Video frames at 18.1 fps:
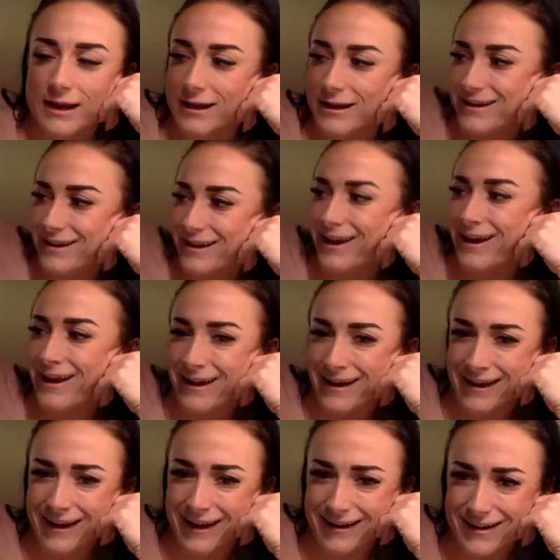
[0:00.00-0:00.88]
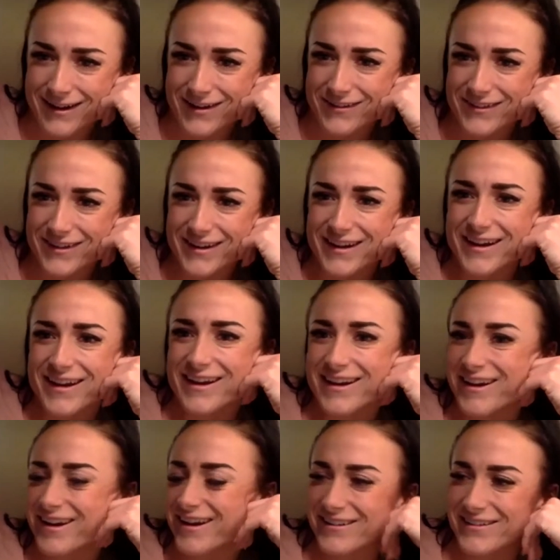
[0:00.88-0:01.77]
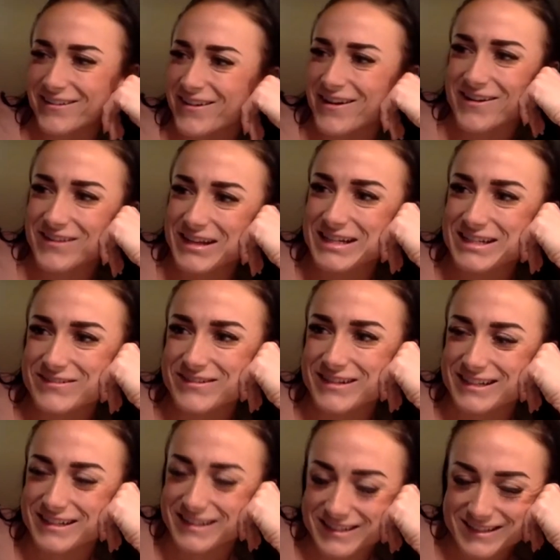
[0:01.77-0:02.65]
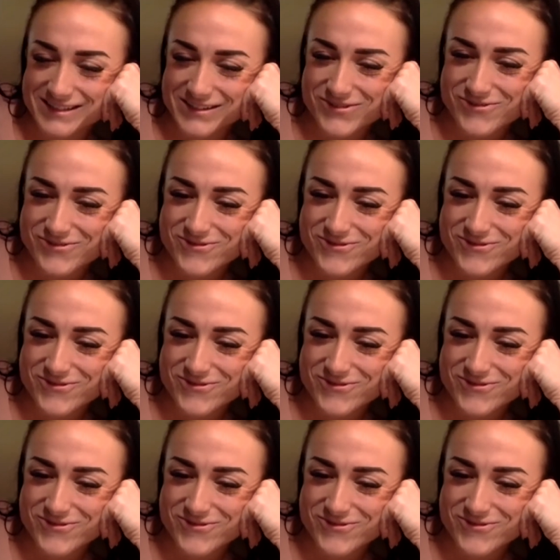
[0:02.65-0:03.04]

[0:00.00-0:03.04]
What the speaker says: I know. I don't know how they do it. It's so cool.